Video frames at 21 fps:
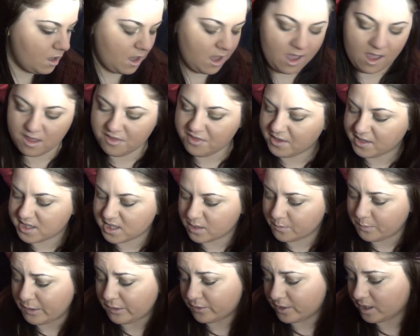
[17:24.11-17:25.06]
And that's
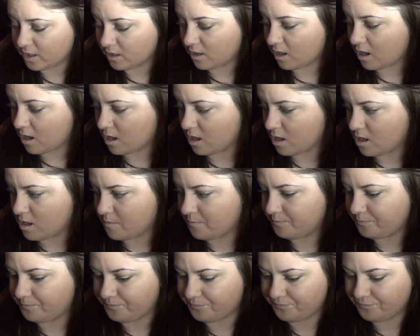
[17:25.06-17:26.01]
about it.
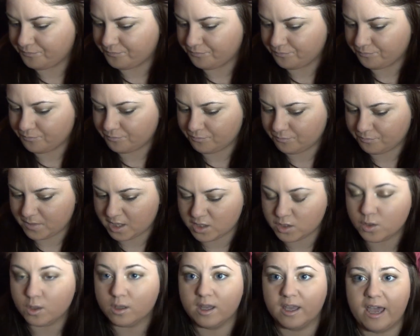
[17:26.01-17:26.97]

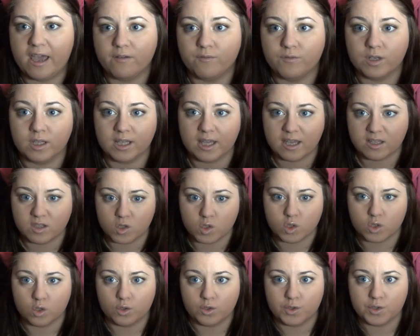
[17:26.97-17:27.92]
That's all I really had to
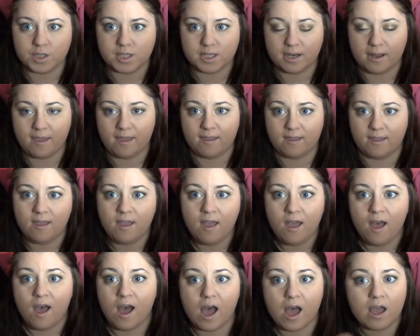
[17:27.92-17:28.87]
show you today.
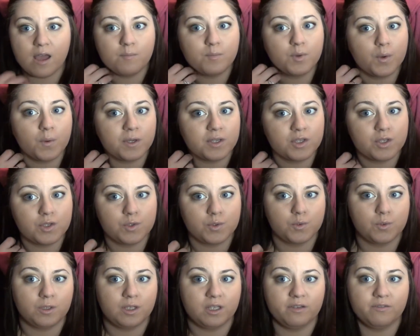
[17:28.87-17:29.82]
I'm going
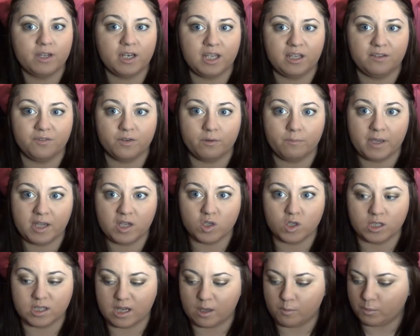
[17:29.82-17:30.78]
to leave any
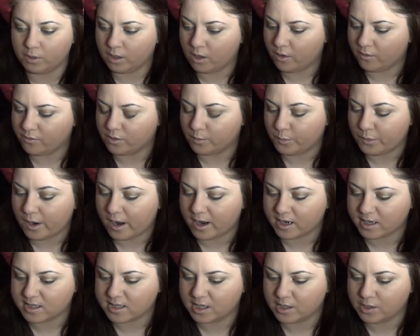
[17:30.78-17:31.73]
information down below of the
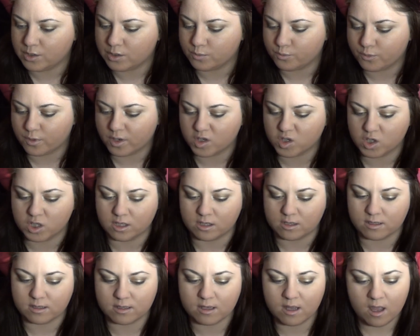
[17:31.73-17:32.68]
products I use,
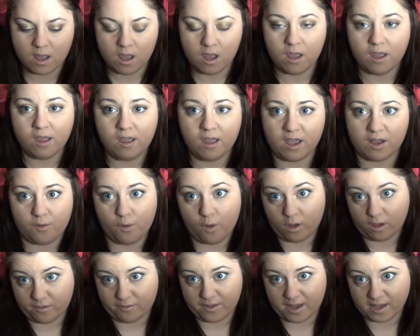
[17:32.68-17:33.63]
brushes, and
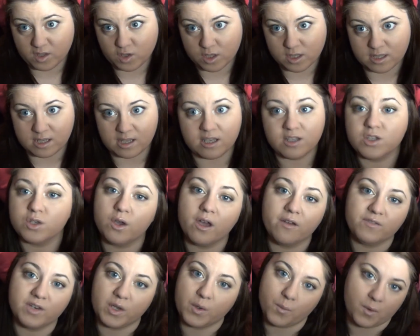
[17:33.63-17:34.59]
all of that, just in case you
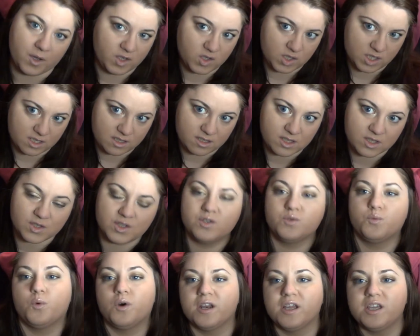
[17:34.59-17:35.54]
have any questions
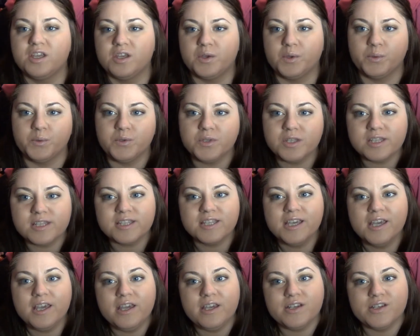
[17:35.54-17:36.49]
on what I used.
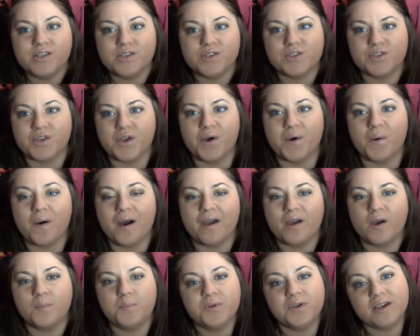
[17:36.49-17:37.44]
So I
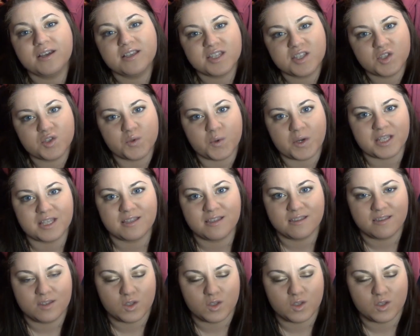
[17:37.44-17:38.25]
hope you guys enjoyed